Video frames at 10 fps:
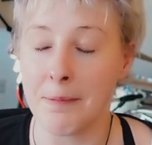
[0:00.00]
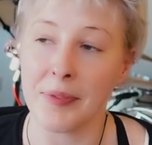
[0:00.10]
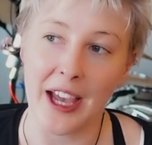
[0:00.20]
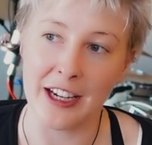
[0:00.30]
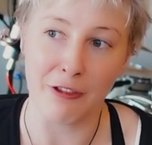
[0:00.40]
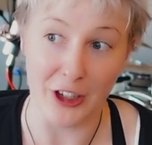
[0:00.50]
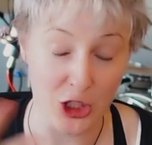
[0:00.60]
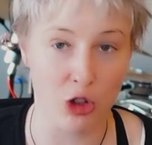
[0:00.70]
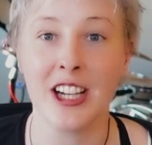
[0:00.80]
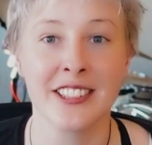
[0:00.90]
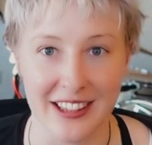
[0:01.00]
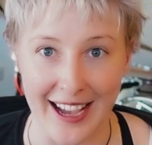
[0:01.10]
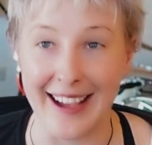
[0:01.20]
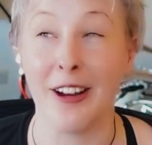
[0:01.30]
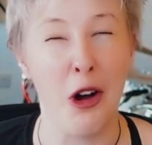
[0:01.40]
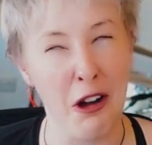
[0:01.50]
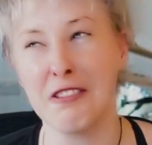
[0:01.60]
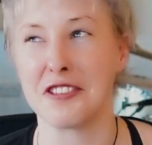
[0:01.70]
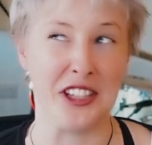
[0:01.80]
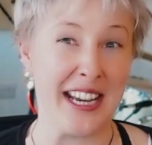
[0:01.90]
And if I trust that,
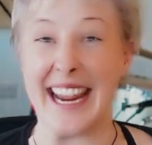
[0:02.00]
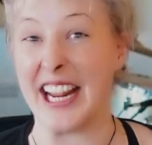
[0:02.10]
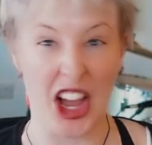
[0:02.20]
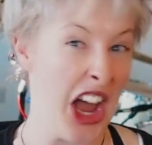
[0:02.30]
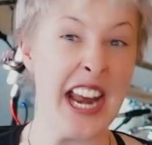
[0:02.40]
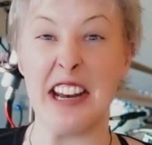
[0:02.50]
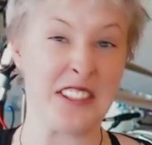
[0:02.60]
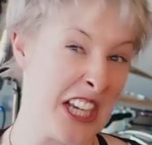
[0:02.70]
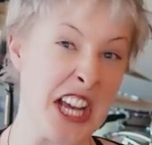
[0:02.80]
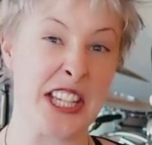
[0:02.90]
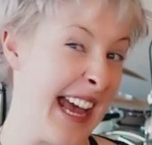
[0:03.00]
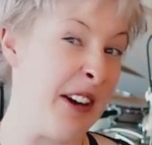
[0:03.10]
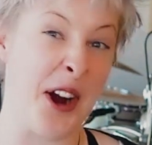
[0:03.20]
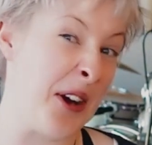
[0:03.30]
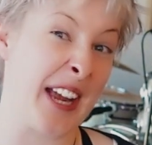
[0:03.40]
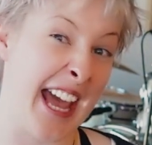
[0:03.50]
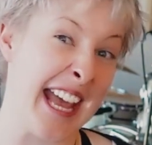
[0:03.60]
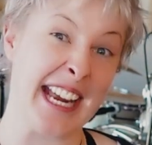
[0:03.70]
often it kind of turns out okay.